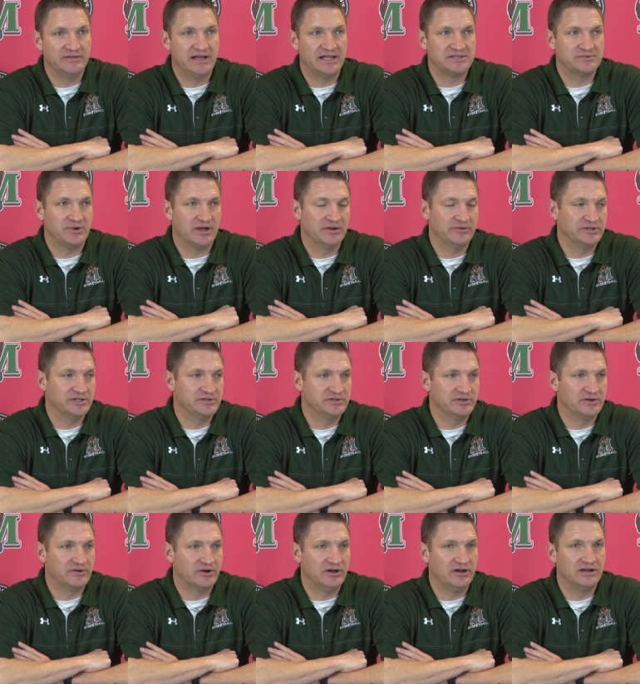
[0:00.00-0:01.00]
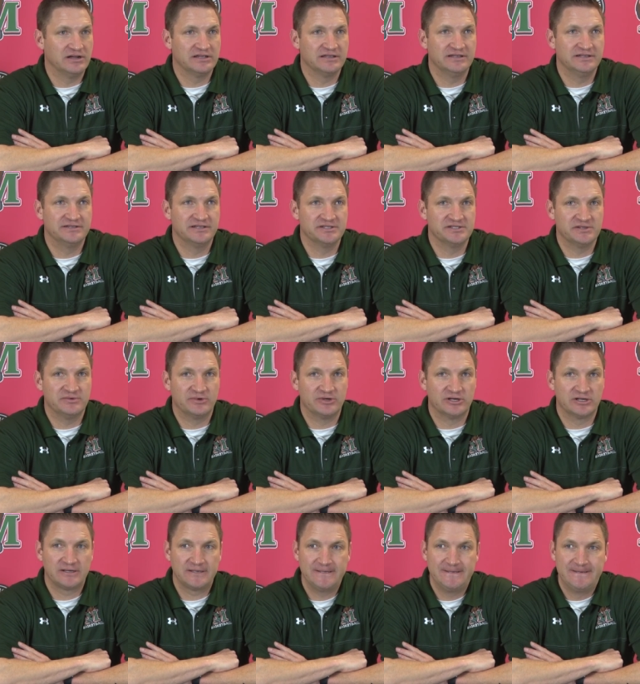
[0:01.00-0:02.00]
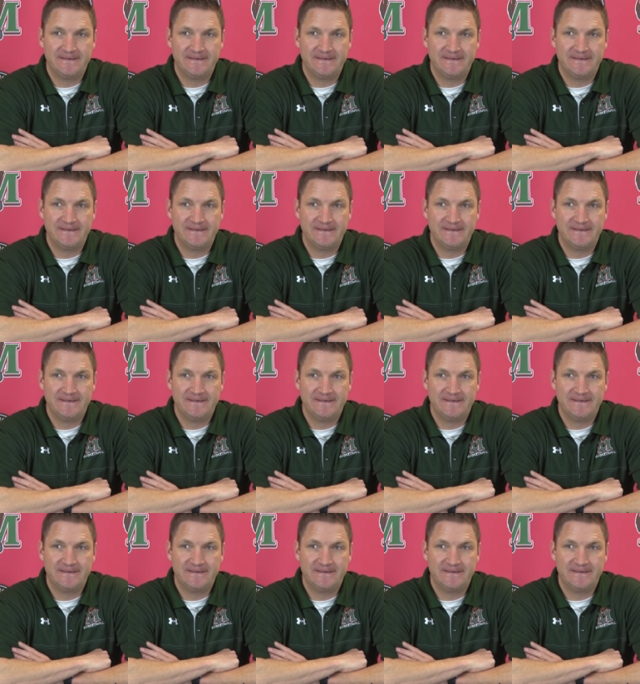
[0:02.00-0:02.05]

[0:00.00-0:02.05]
That's why when you do it wrong, it doesn't work.